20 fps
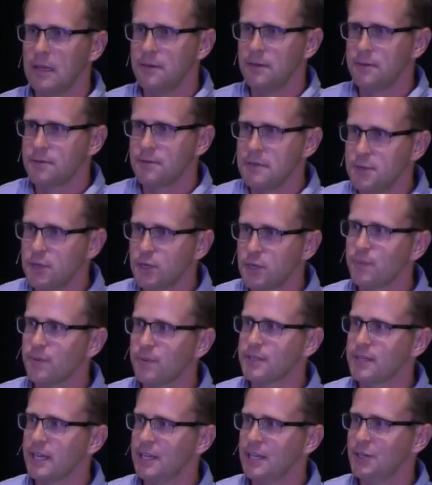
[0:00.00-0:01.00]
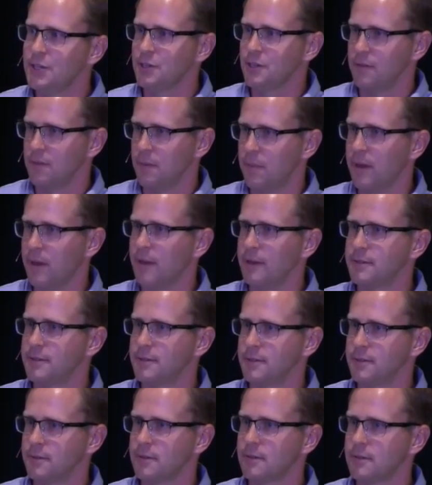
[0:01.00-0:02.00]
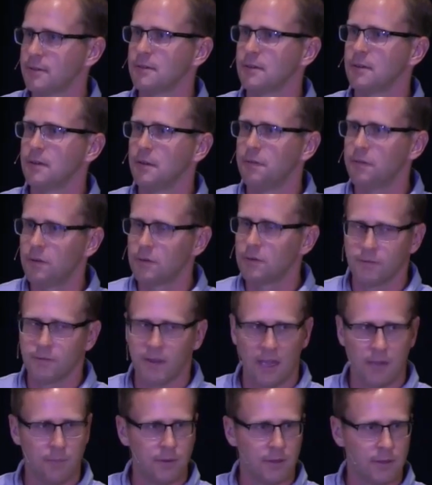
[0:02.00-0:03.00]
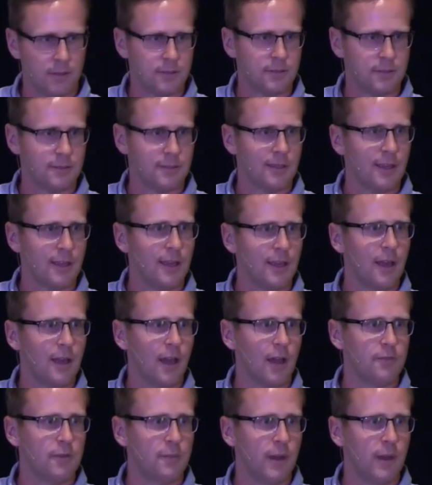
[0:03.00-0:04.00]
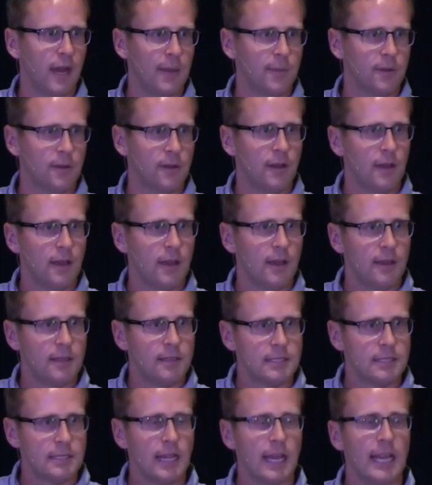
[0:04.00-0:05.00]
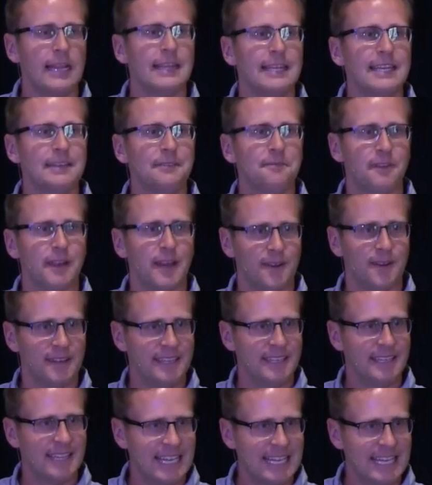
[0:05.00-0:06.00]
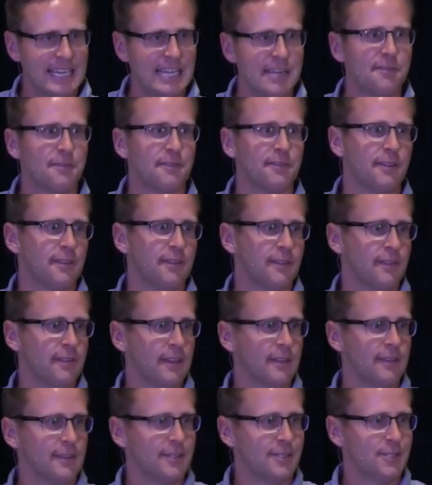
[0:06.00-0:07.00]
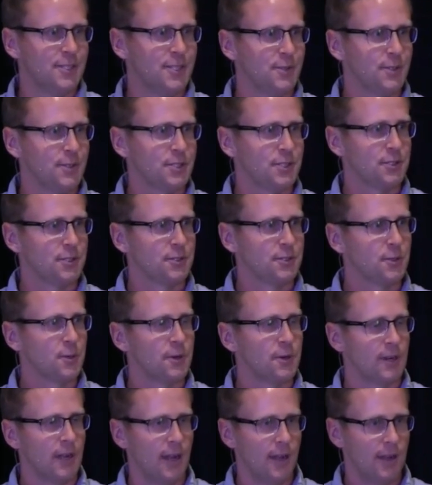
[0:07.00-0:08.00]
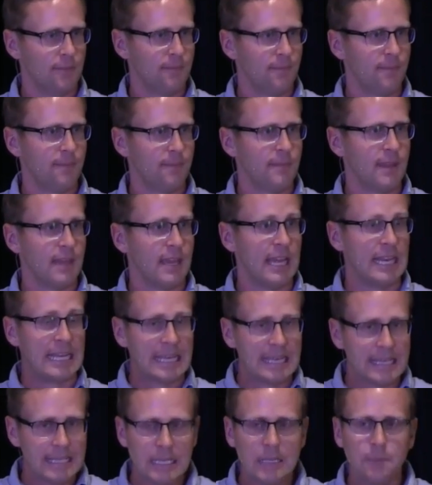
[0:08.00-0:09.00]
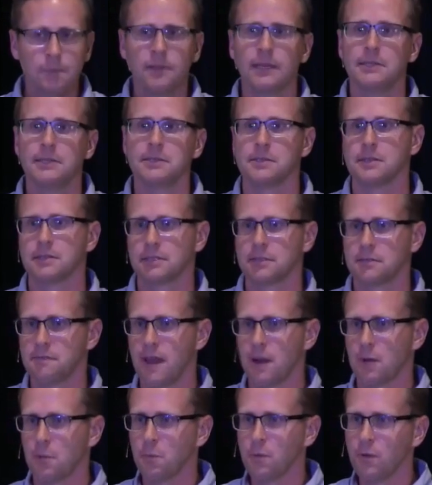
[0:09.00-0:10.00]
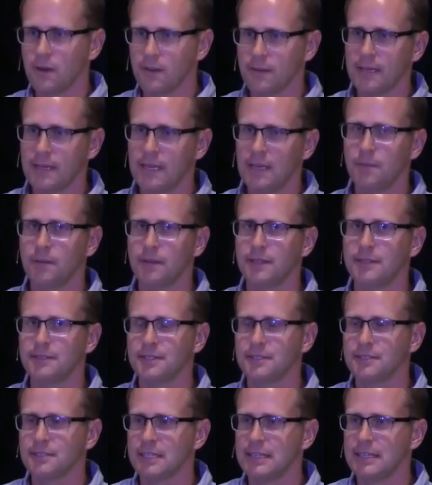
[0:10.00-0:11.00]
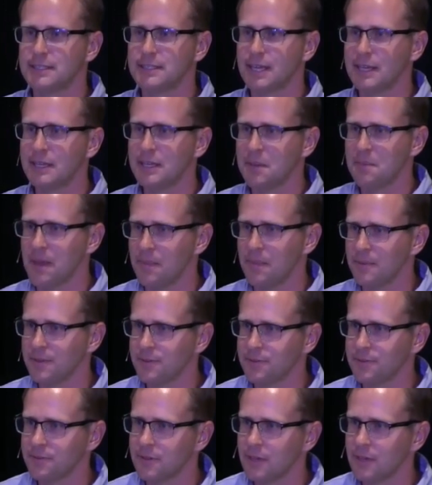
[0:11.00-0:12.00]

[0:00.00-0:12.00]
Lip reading: interpretation of the Pentateuch, or the first 5 books of the Bible, slightly varied and different than the Jewish Torah in key places. In fact, one of the key places in the 10 Commandments,